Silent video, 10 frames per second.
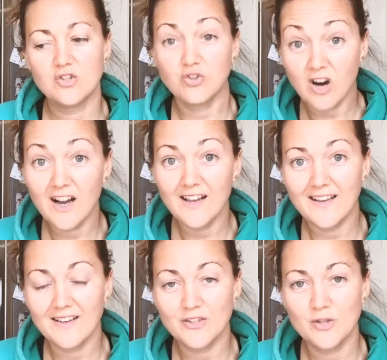
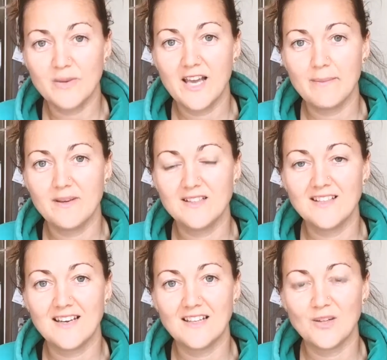trying to be happy is
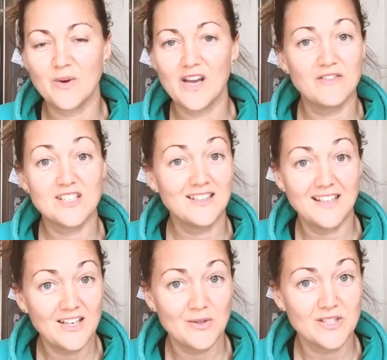getting in the way of just
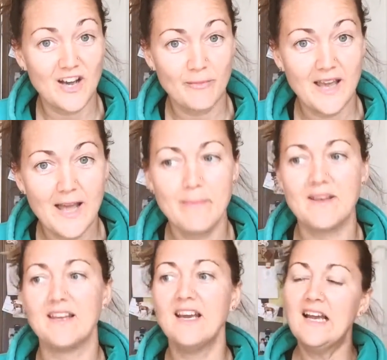letting yourself be
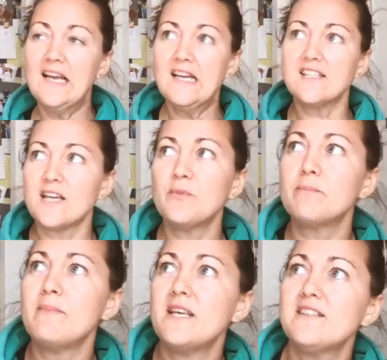happy.
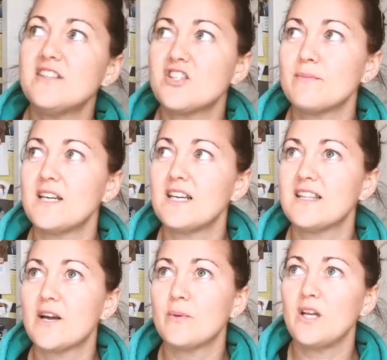Someone messaged me and
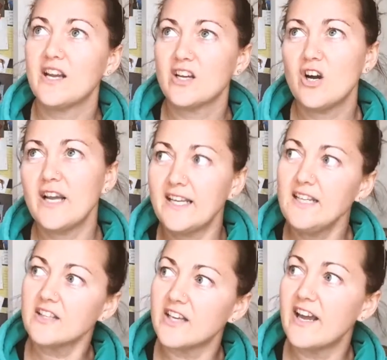they were like, oh, I
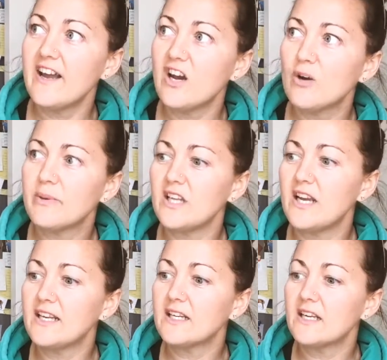get the how, but
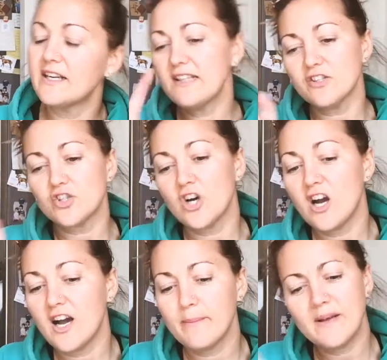like, I get the
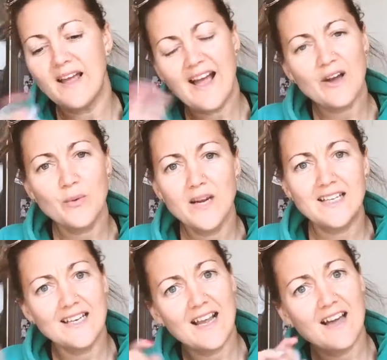try, but how do I
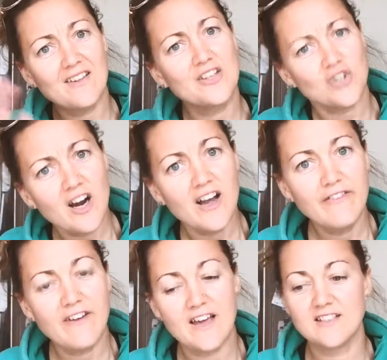get out of the try
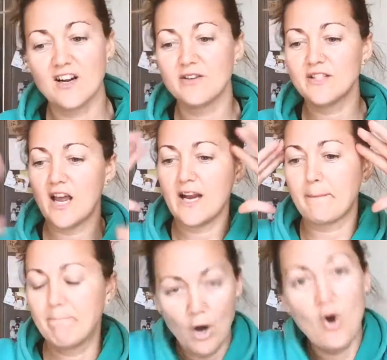phase? And I was like,
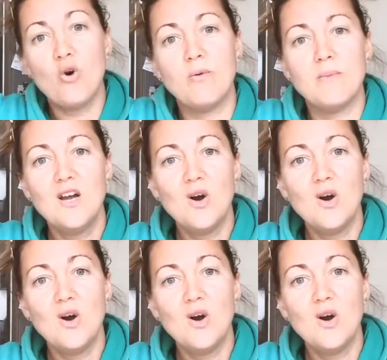boom,